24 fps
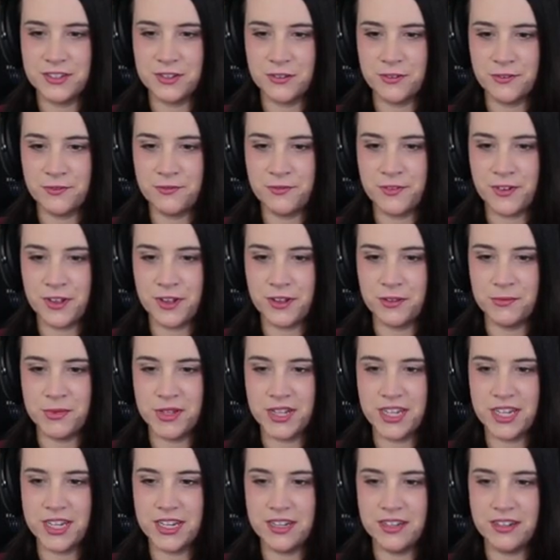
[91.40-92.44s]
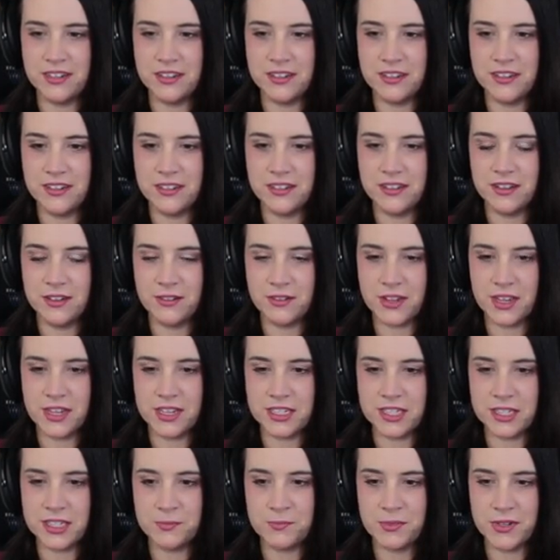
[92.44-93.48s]
Don't fall, buddy.
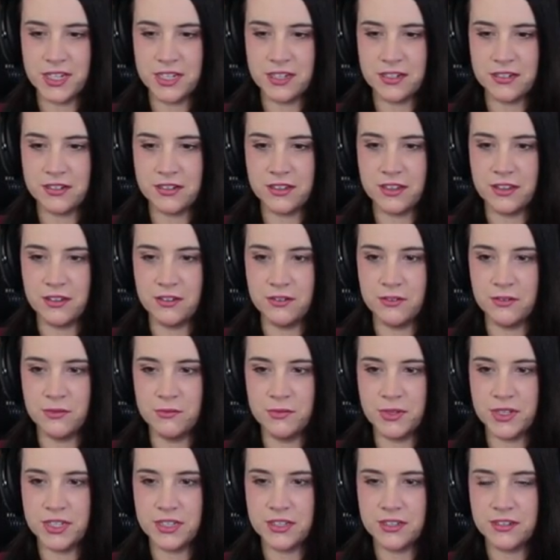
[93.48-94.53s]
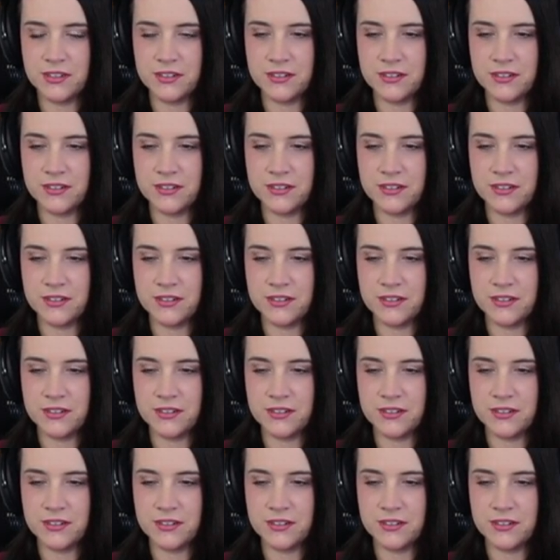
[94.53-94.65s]
Okay, spin globe.